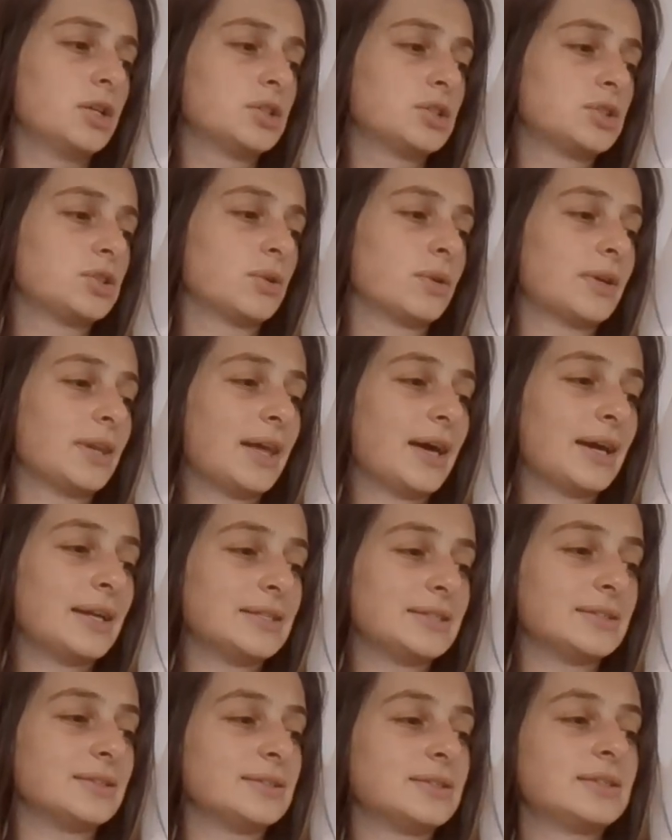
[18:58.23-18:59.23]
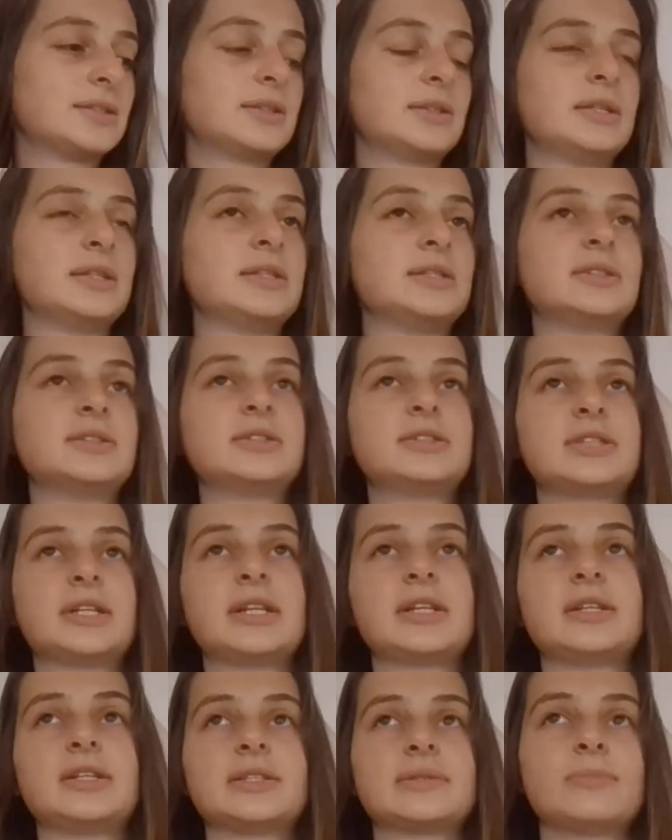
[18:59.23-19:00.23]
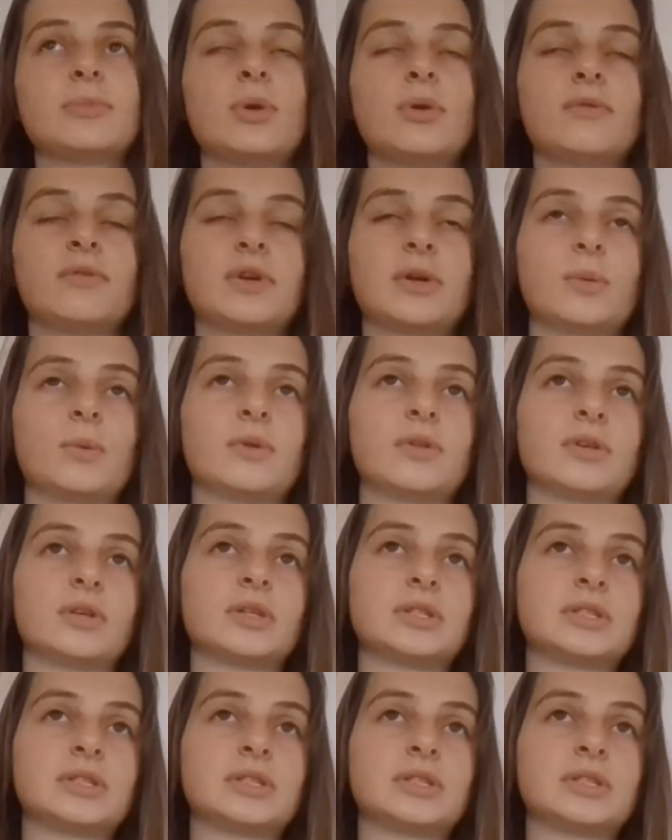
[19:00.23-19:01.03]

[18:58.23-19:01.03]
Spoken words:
So glided, Dylan is moving with a